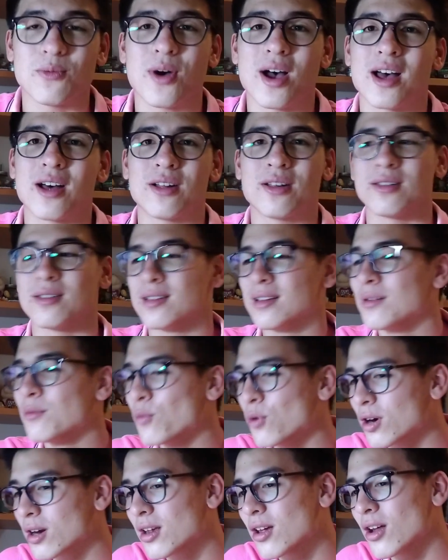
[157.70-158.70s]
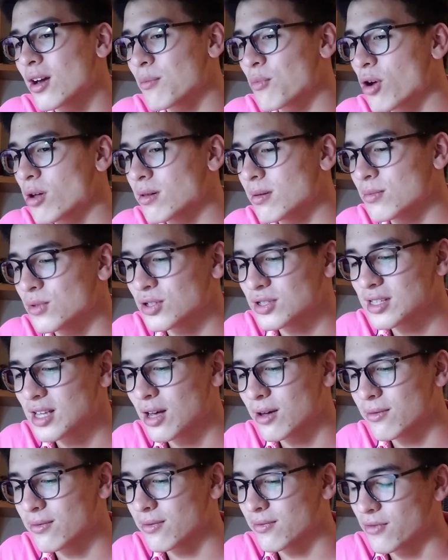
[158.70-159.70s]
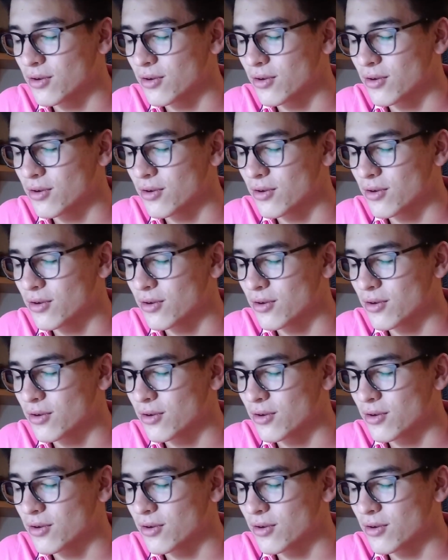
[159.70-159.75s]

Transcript: While working on a problem yourself